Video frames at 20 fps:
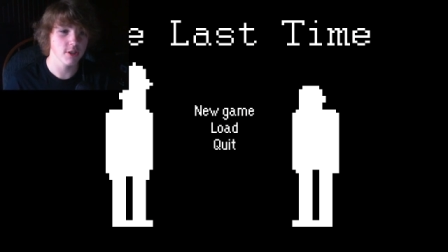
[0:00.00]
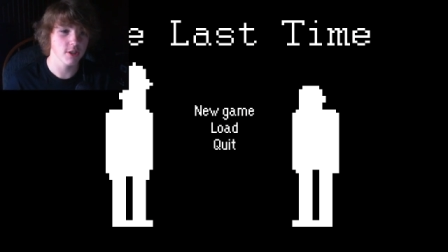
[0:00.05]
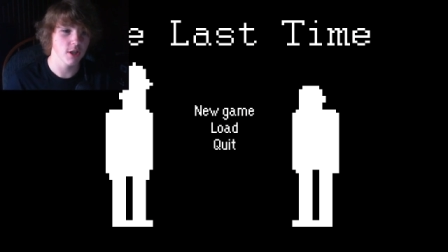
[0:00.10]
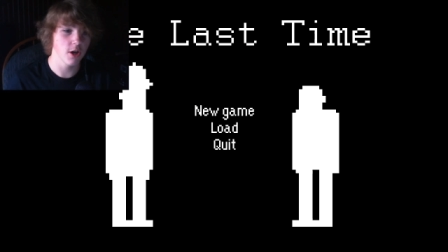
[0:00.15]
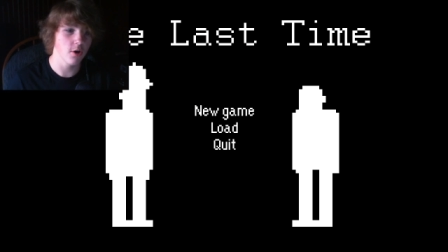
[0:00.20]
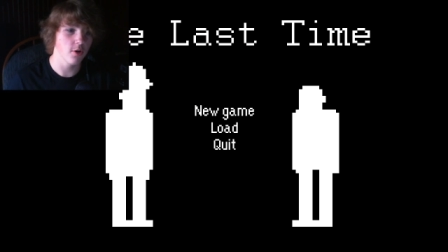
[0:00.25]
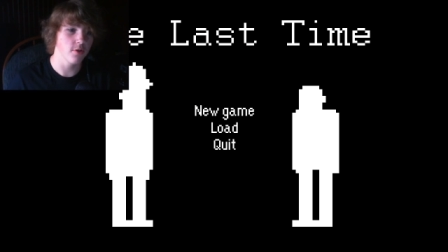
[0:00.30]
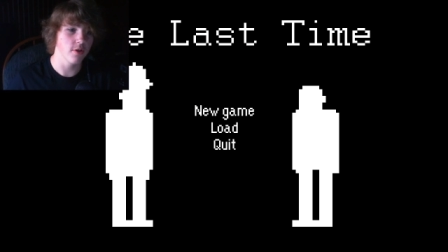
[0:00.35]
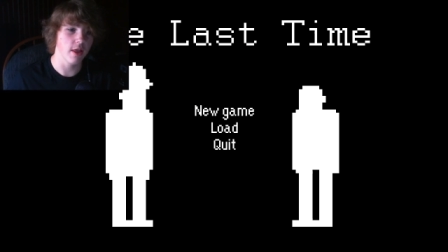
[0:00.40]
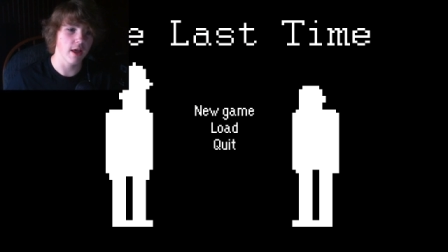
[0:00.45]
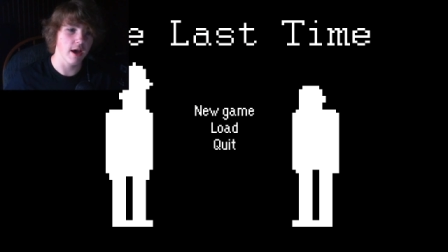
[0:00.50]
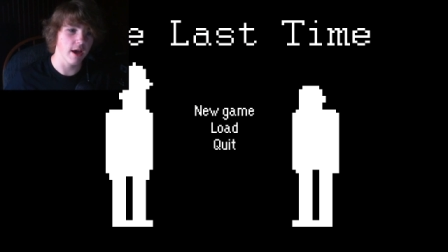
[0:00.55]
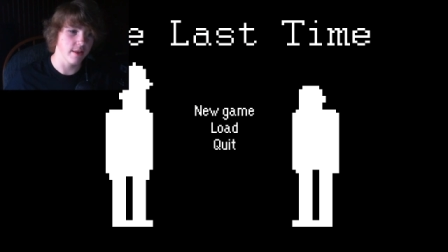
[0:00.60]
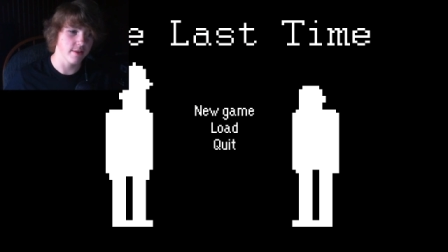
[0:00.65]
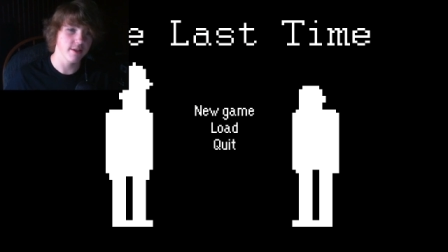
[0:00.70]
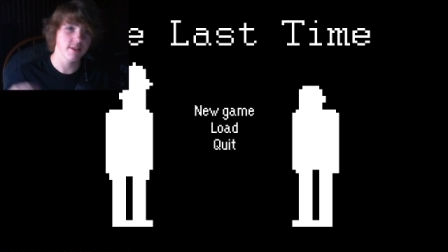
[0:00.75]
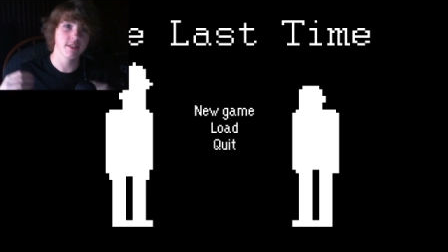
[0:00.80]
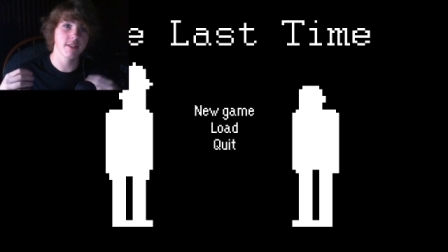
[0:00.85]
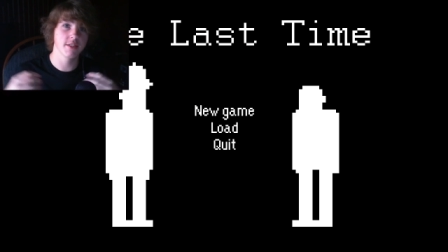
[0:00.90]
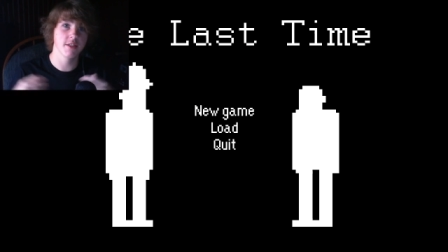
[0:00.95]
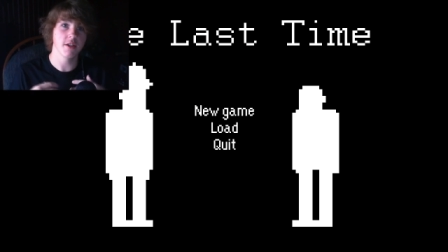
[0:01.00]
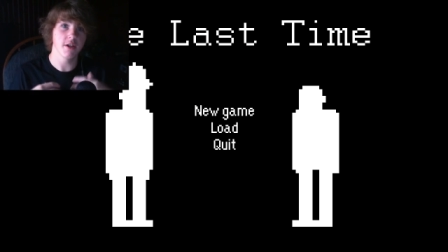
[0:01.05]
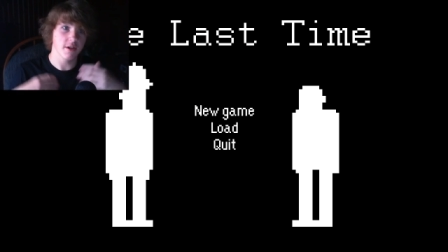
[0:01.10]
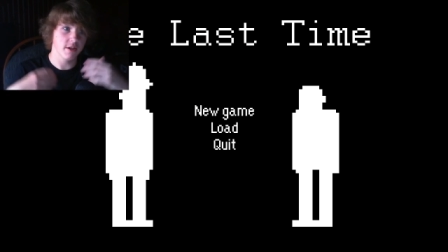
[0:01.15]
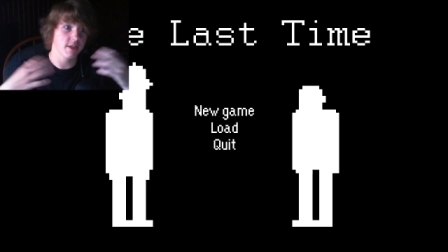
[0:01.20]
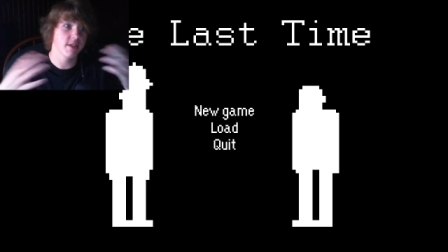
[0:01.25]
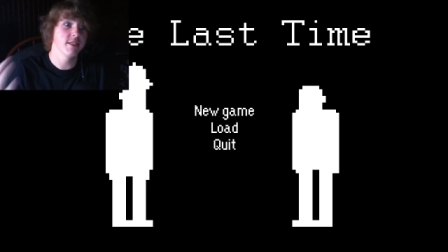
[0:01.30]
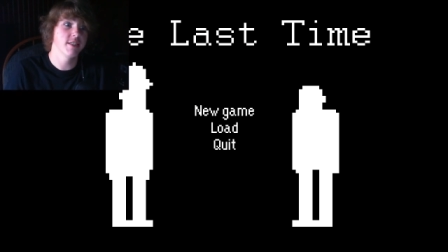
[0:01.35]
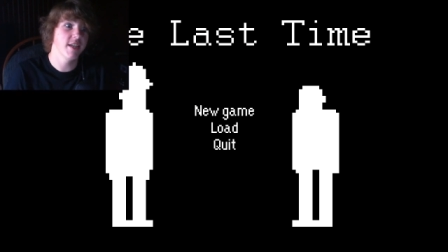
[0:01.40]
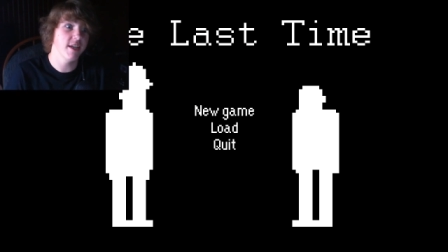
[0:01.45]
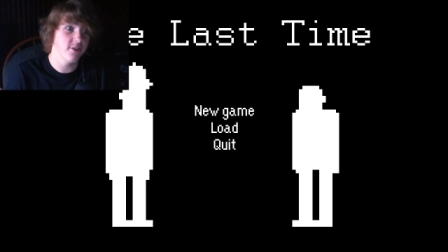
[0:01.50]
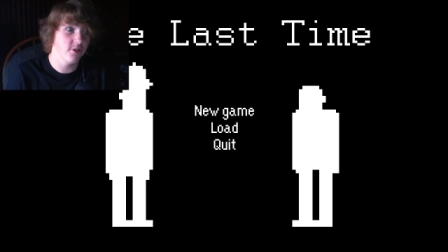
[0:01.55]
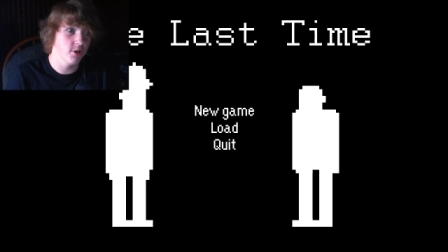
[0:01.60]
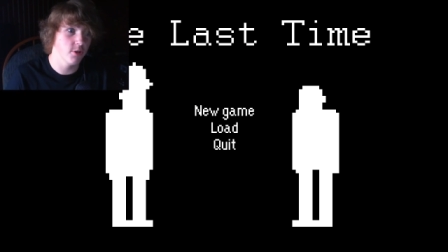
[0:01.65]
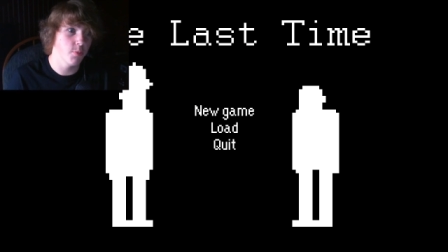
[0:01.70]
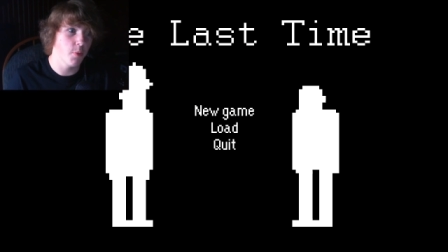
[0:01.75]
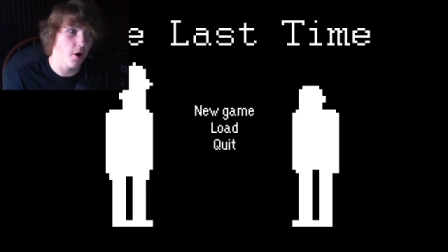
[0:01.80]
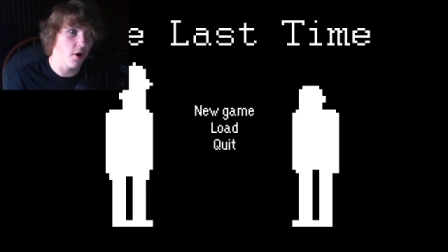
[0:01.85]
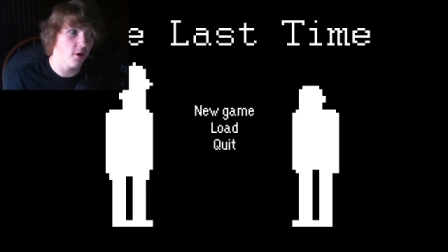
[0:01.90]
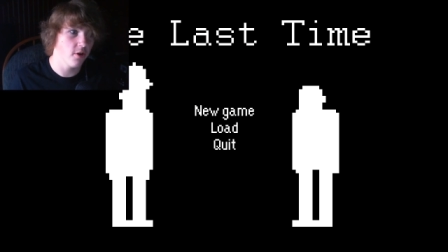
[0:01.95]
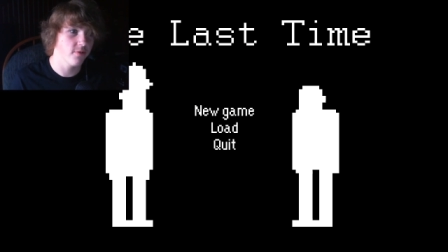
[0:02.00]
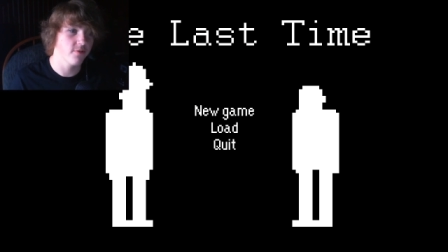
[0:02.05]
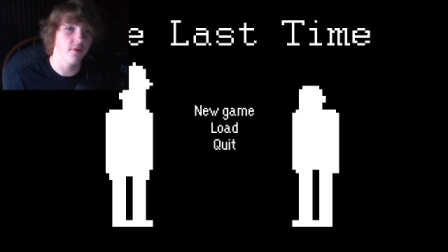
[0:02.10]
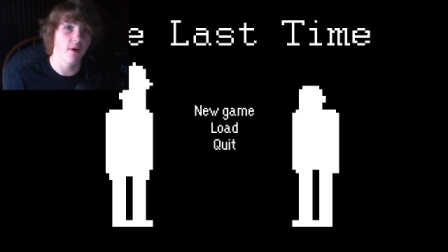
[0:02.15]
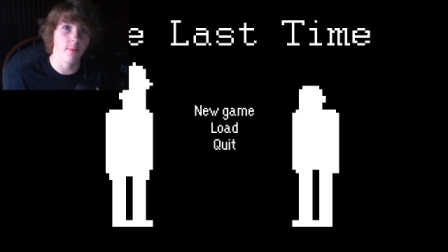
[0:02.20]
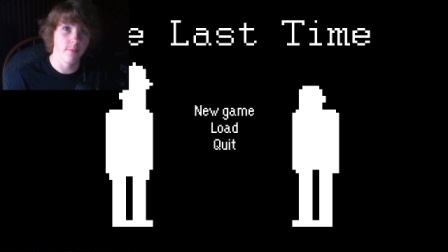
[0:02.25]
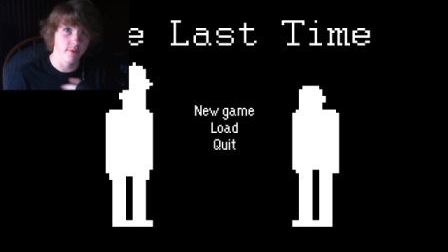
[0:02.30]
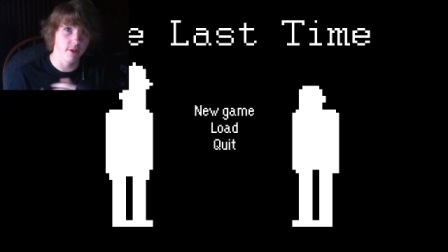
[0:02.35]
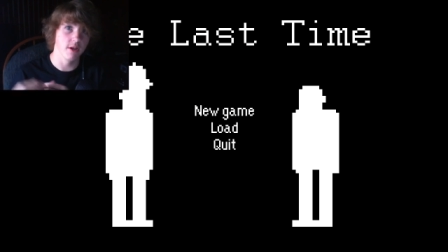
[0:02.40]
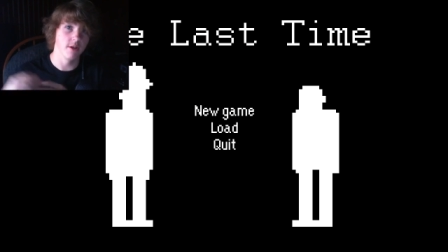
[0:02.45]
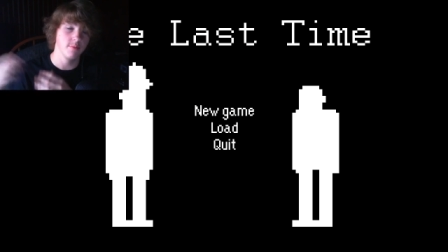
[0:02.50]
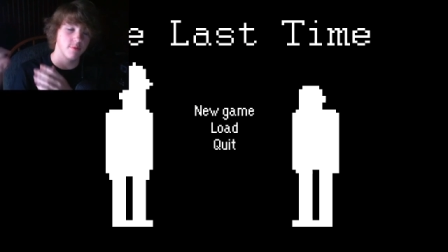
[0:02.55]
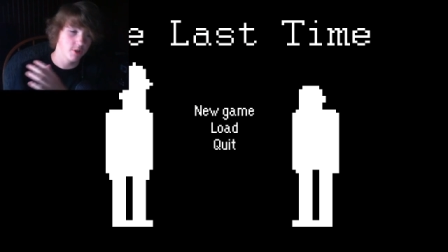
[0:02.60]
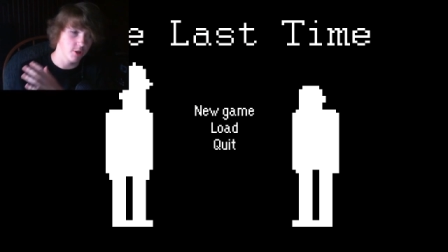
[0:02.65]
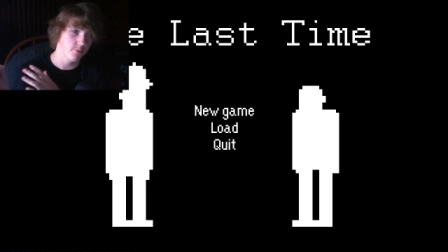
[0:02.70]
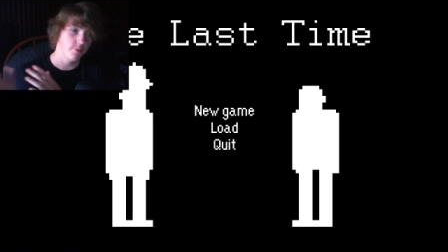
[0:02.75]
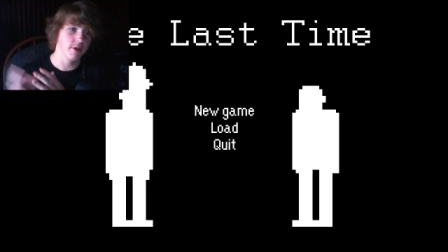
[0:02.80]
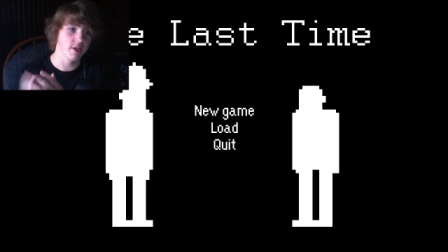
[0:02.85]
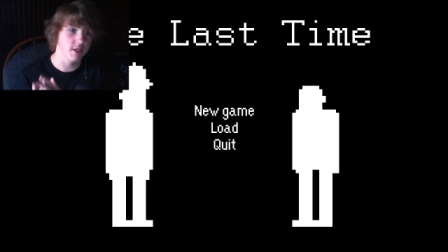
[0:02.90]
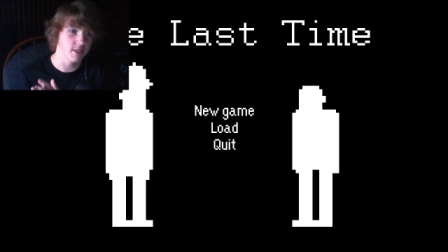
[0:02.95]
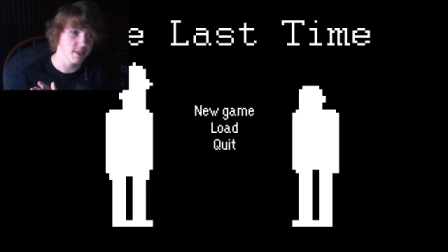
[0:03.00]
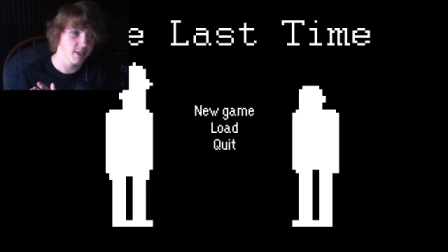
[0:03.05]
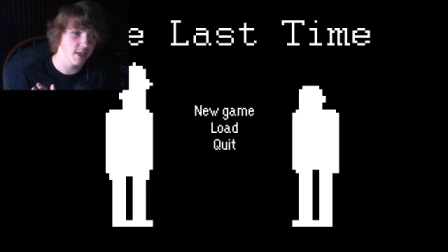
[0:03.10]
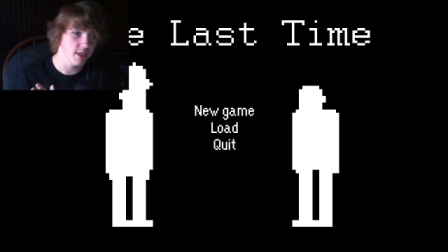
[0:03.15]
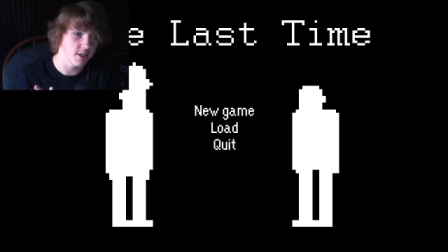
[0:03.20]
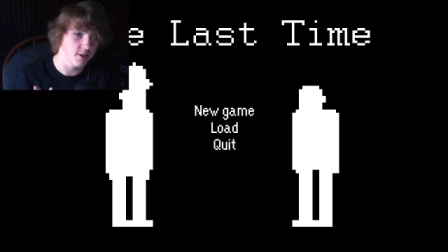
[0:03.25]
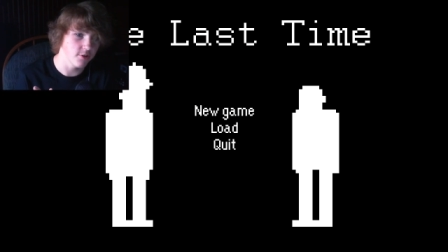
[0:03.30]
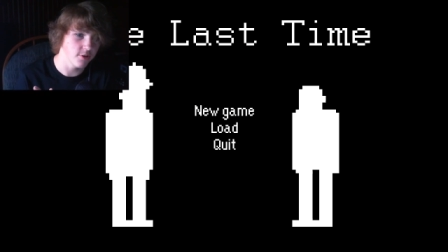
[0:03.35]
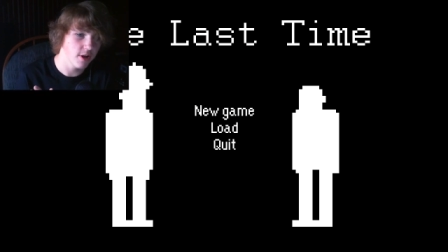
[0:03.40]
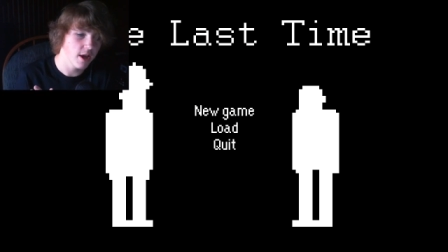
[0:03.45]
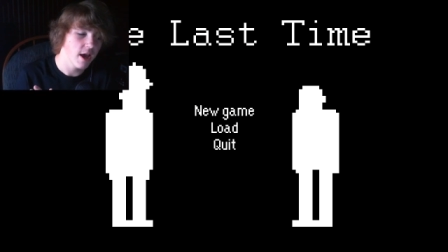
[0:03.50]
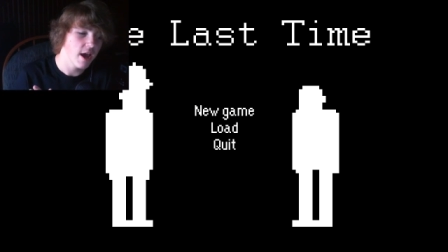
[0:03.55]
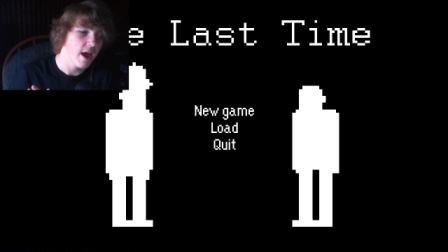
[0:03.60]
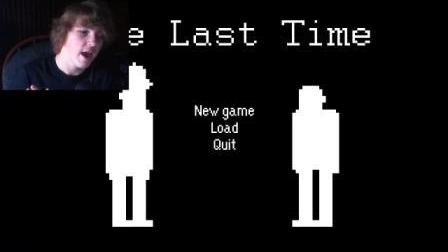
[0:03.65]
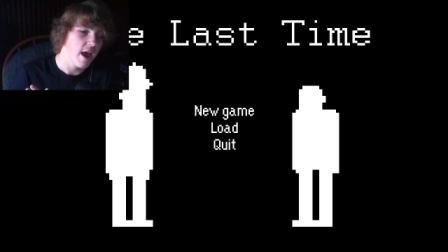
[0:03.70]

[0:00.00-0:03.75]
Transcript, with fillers: so uh, this is the continued part from the to be continued.